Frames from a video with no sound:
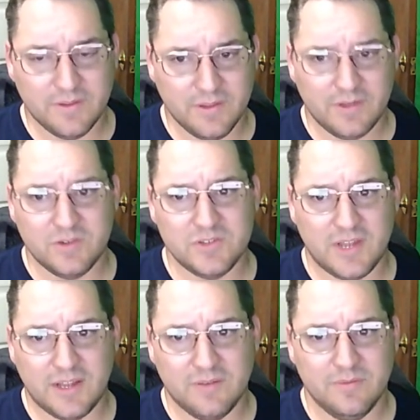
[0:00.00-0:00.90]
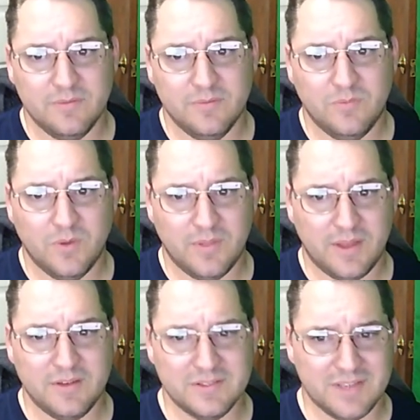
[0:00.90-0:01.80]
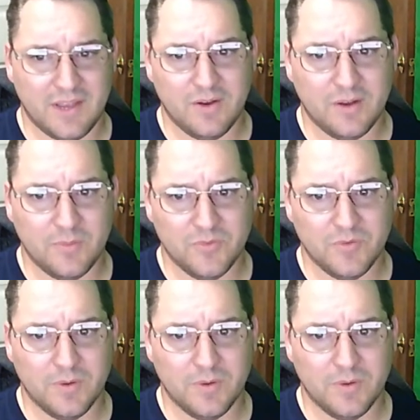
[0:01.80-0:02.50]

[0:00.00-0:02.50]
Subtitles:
understand where that desire comes from.